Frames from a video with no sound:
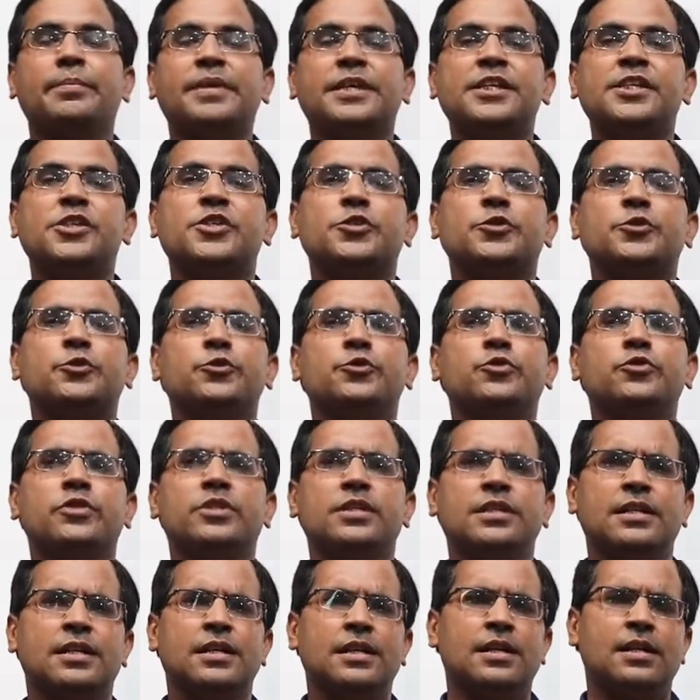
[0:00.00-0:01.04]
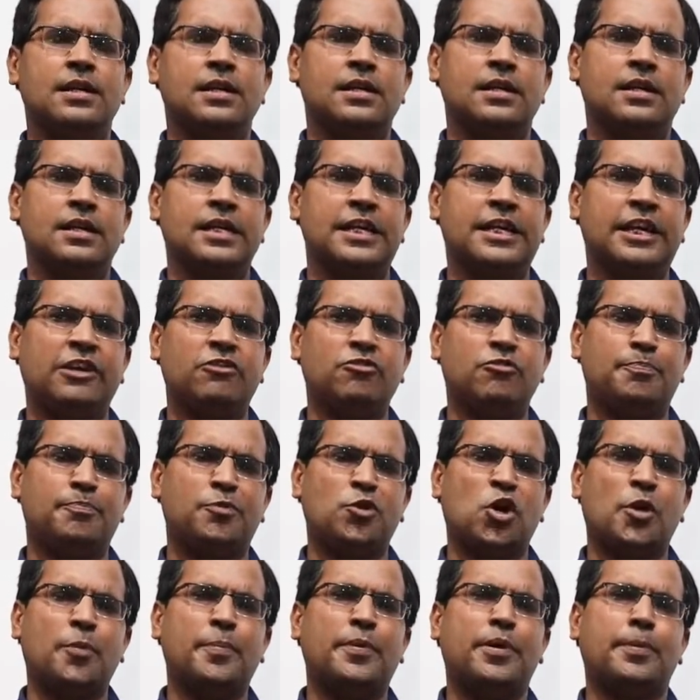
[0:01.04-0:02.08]
means to give
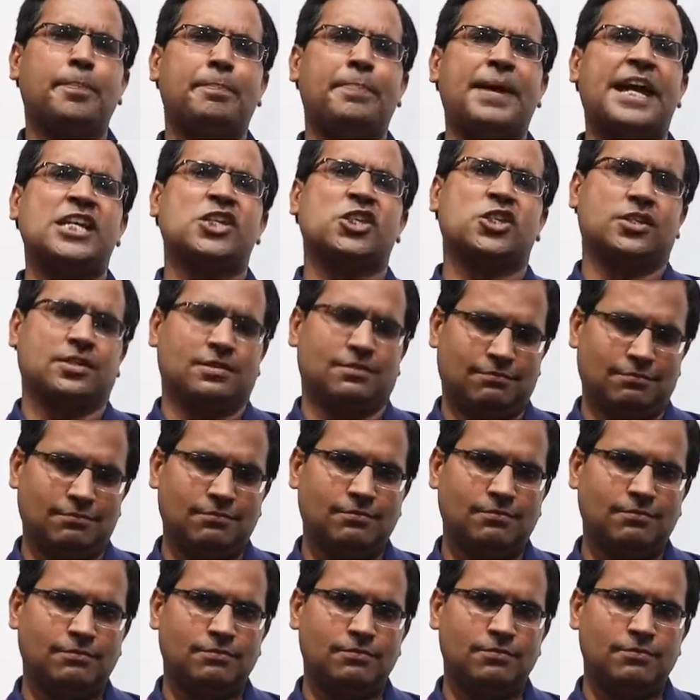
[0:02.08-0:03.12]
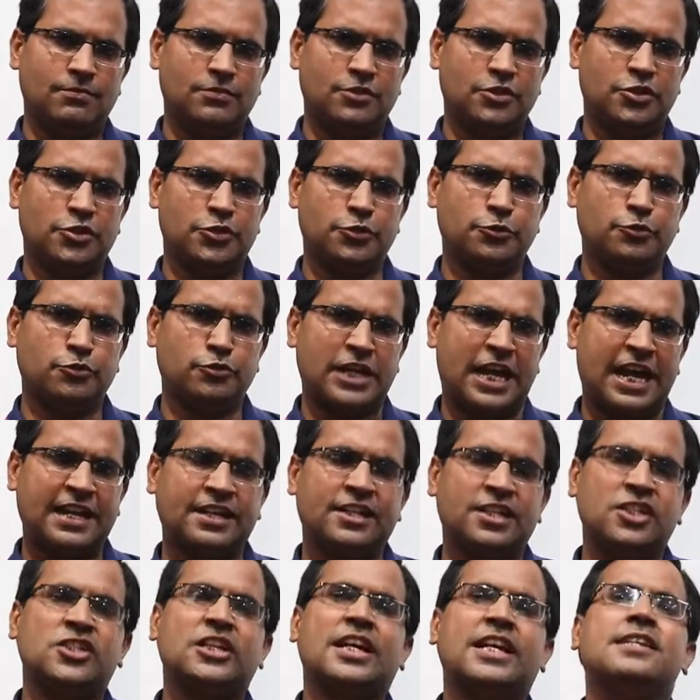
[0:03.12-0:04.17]
proper passion to
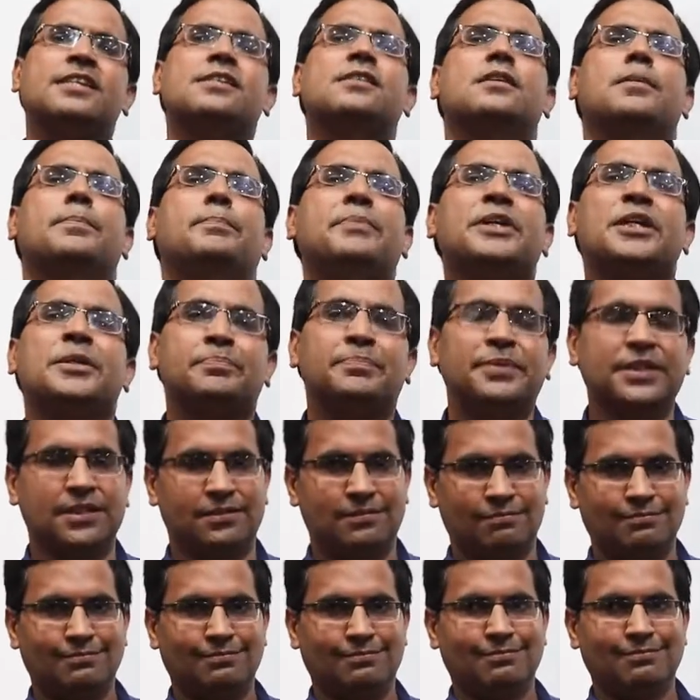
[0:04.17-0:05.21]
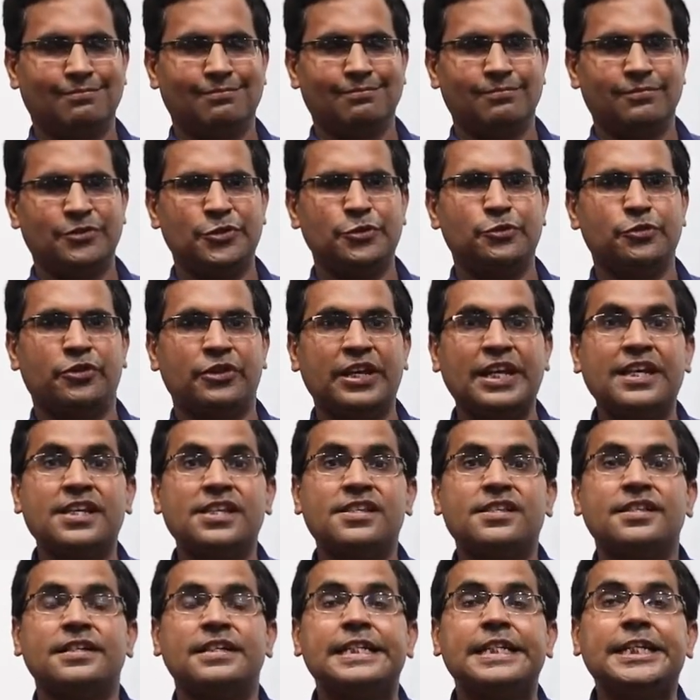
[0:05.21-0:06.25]
energize the people, to
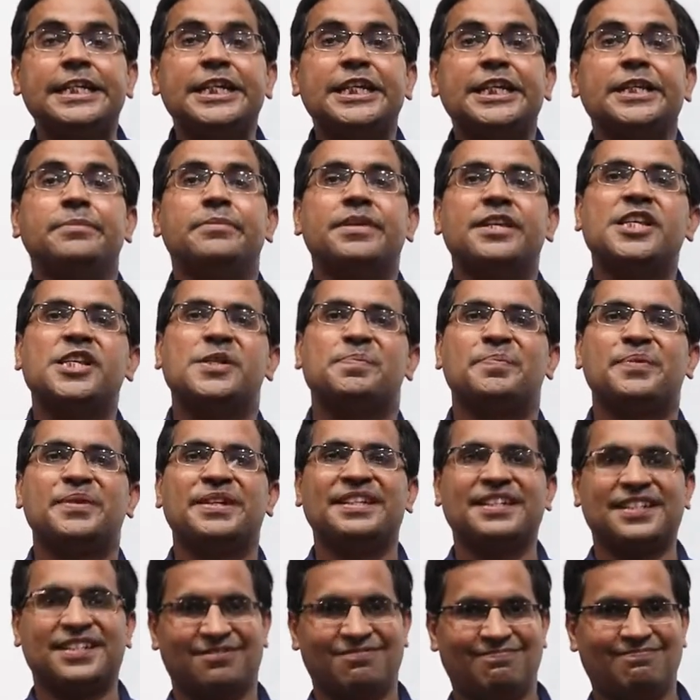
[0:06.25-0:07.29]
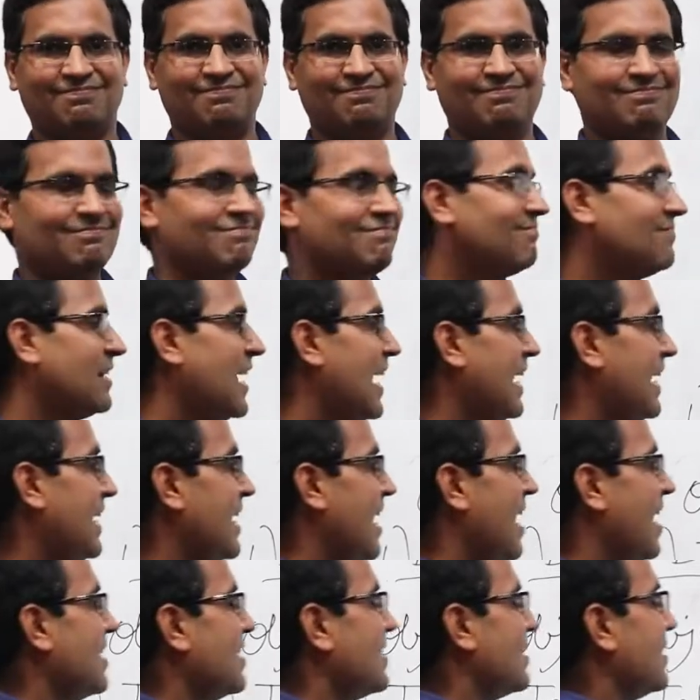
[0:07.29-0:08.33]
raise their team spirit. And
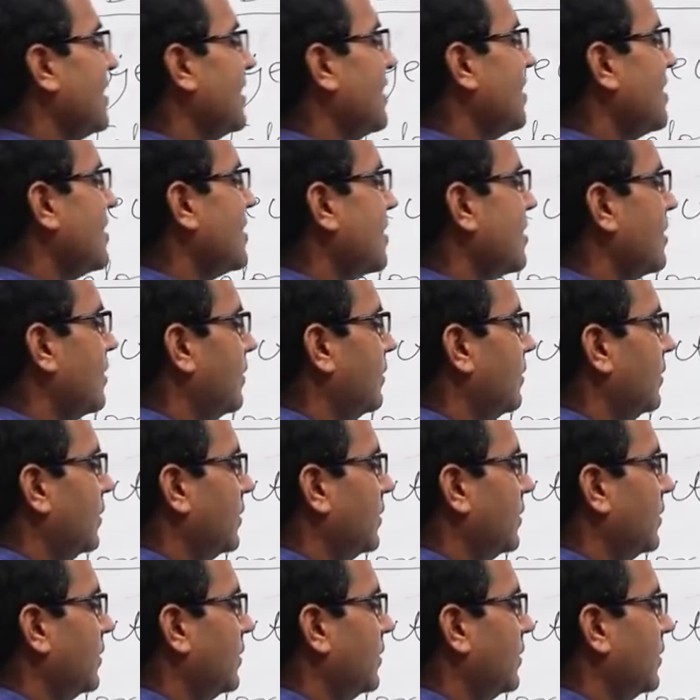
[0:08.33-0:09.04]
last is